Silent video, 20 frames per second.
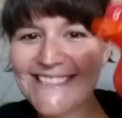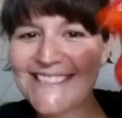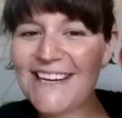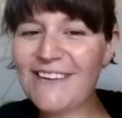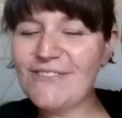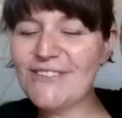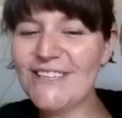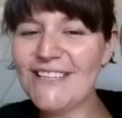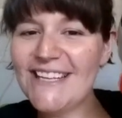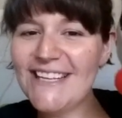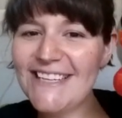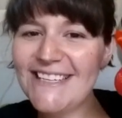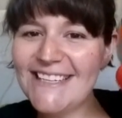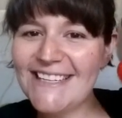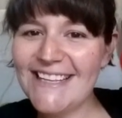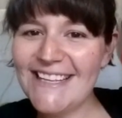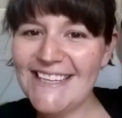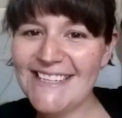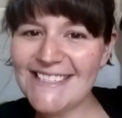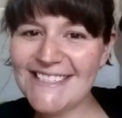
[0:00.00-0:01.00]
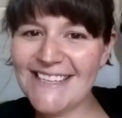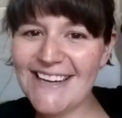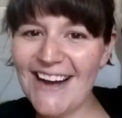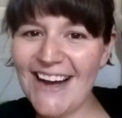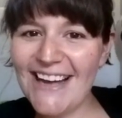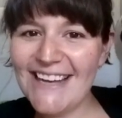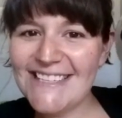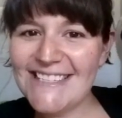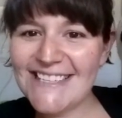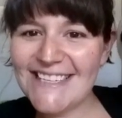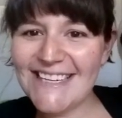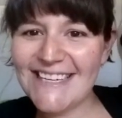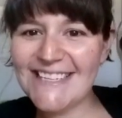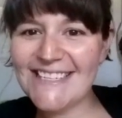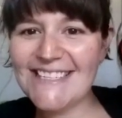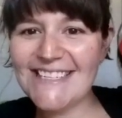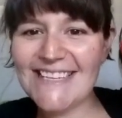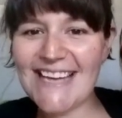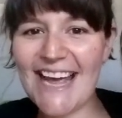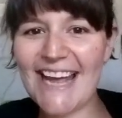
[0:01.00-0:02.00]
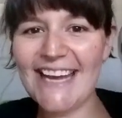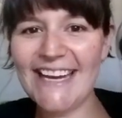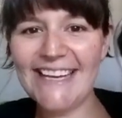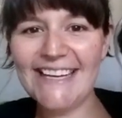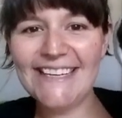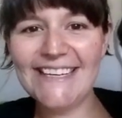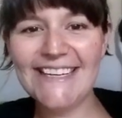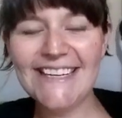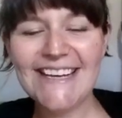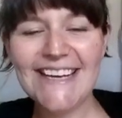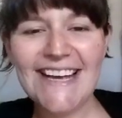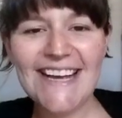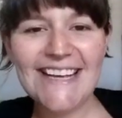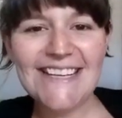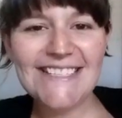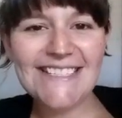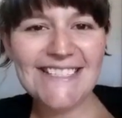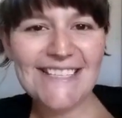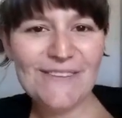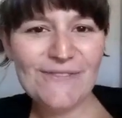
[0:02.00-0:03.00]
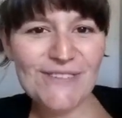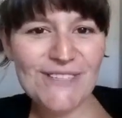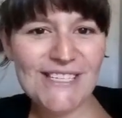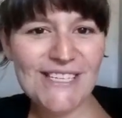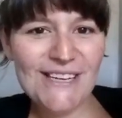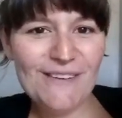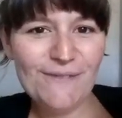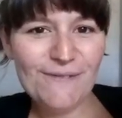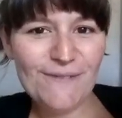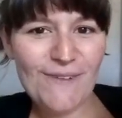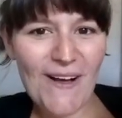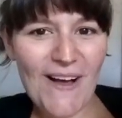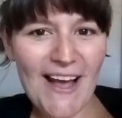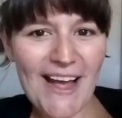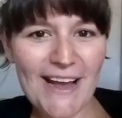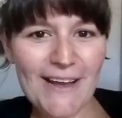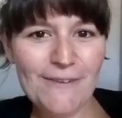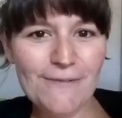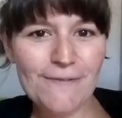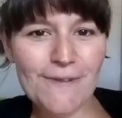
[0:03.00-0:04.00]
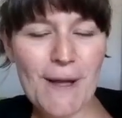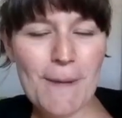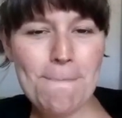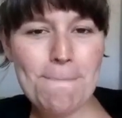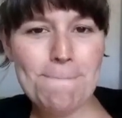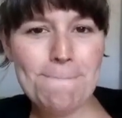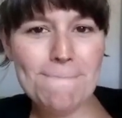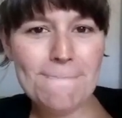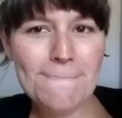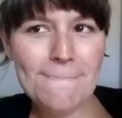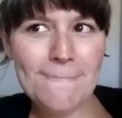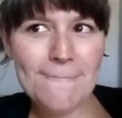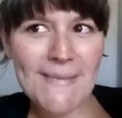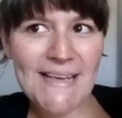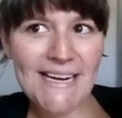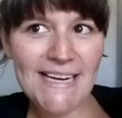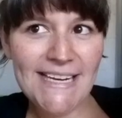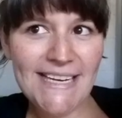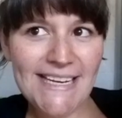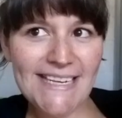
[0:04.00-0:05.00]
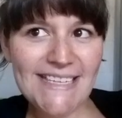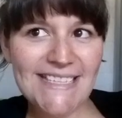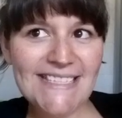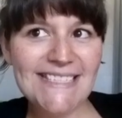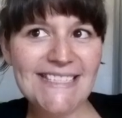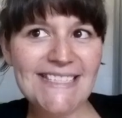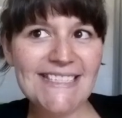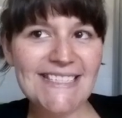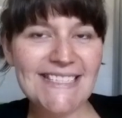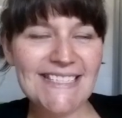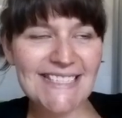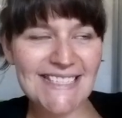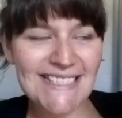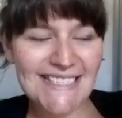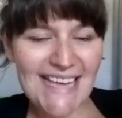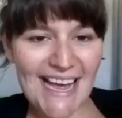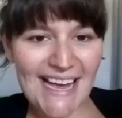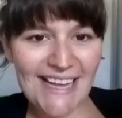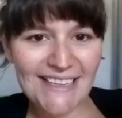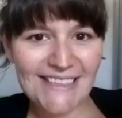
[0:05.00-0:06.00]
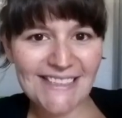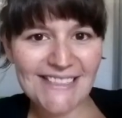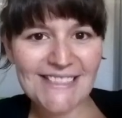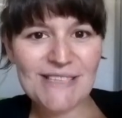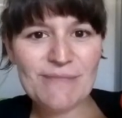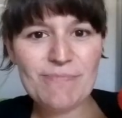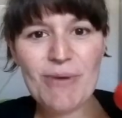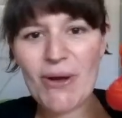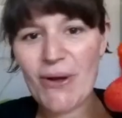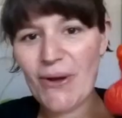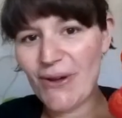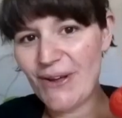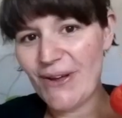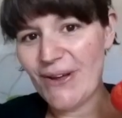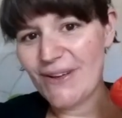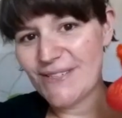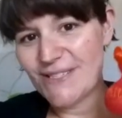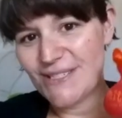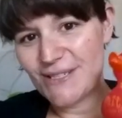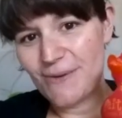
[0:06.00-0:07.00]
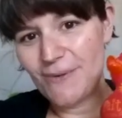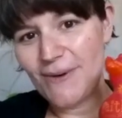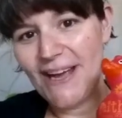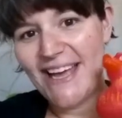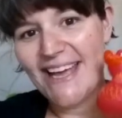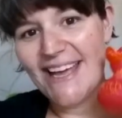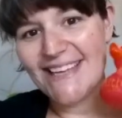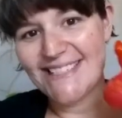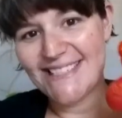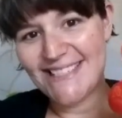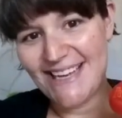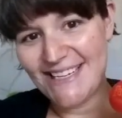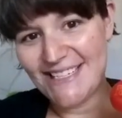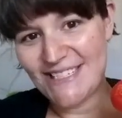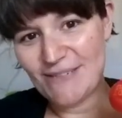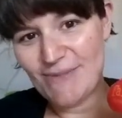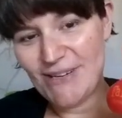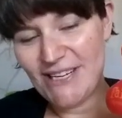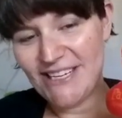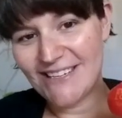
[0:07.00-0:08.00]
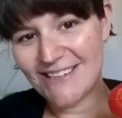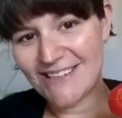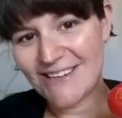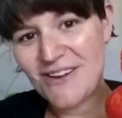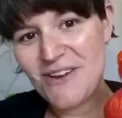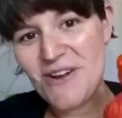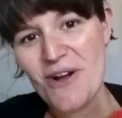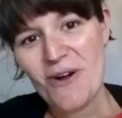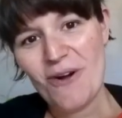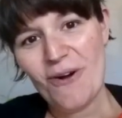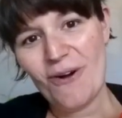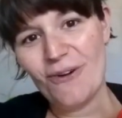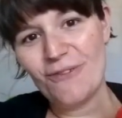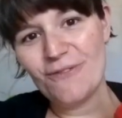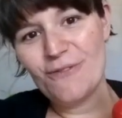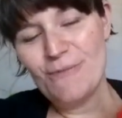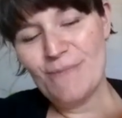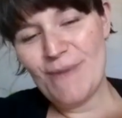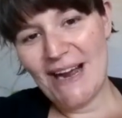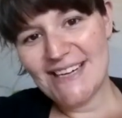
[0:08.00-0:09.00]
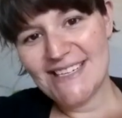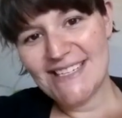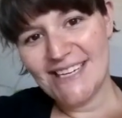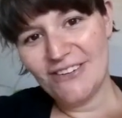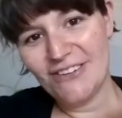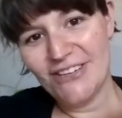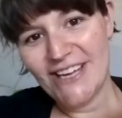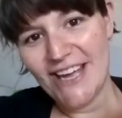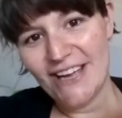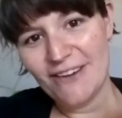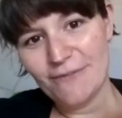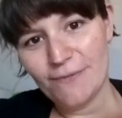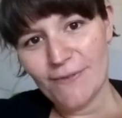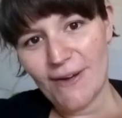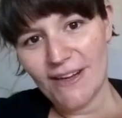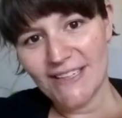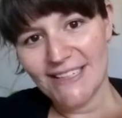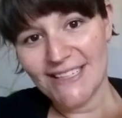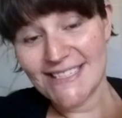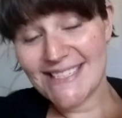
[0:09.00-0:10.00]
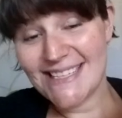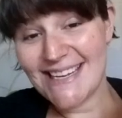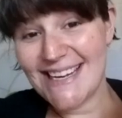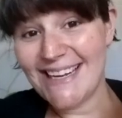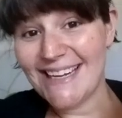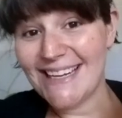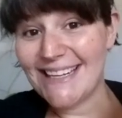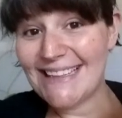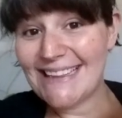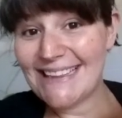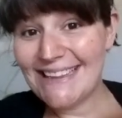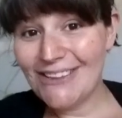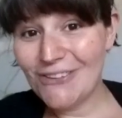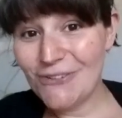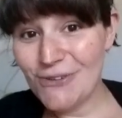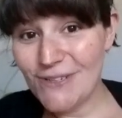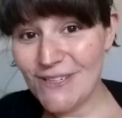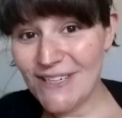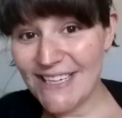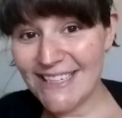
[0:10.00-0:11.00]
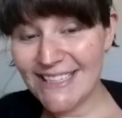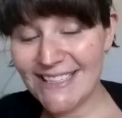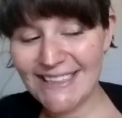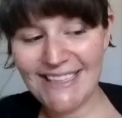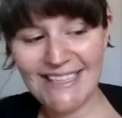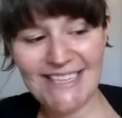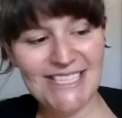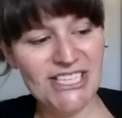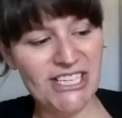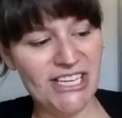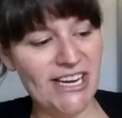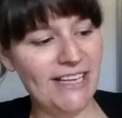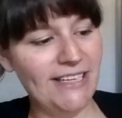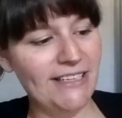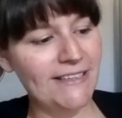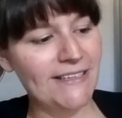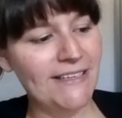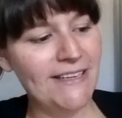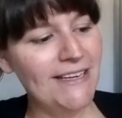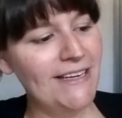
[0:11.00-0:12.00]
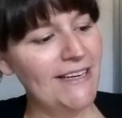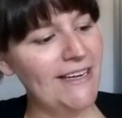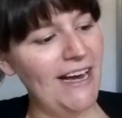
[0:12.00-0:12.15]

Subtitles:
discovered that these guys contain 75 million cells per square centimetre of bacteria and fungus, including Legionella.